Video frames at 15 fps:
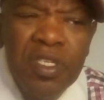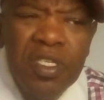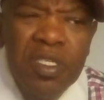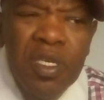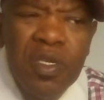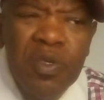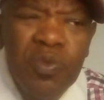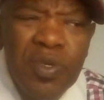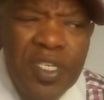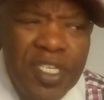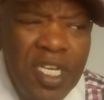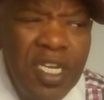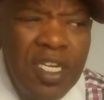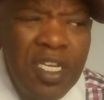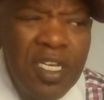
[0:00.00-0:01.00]
So we're
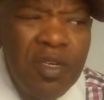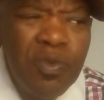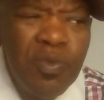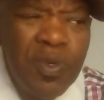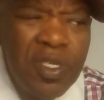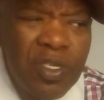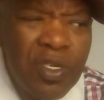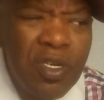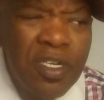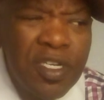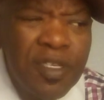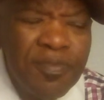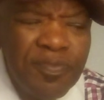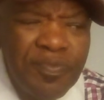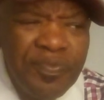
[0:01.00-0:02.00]
sitting there, we're
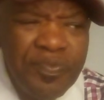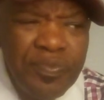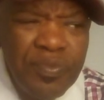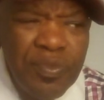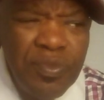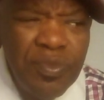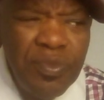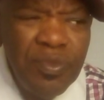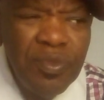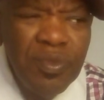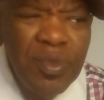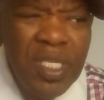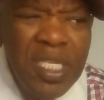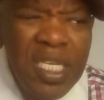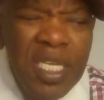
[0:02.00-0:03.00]
talking.
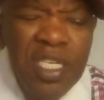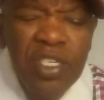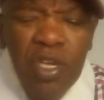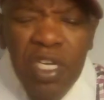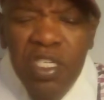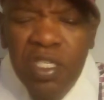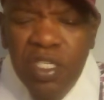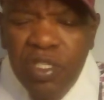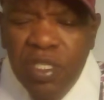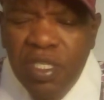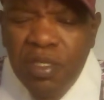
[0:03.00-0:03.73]
He started